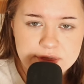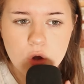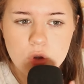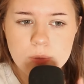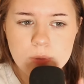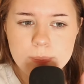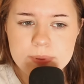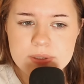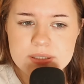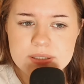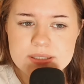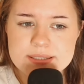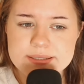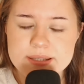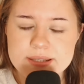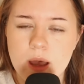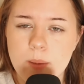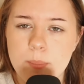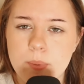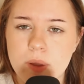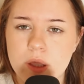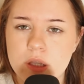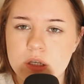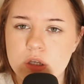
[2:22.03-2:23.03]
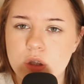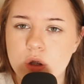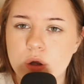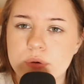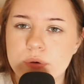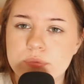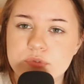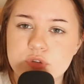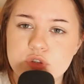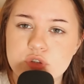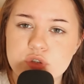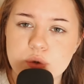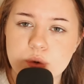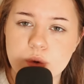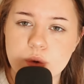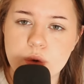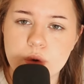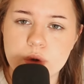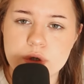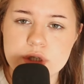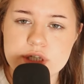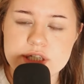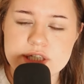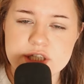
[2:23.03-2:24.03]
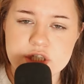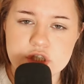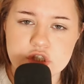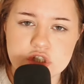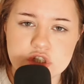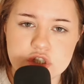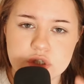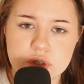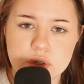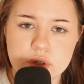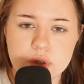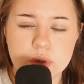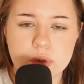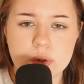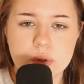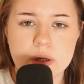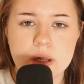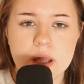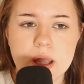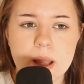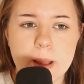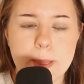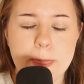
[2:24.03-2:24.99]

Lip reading: opens up a lot of doors to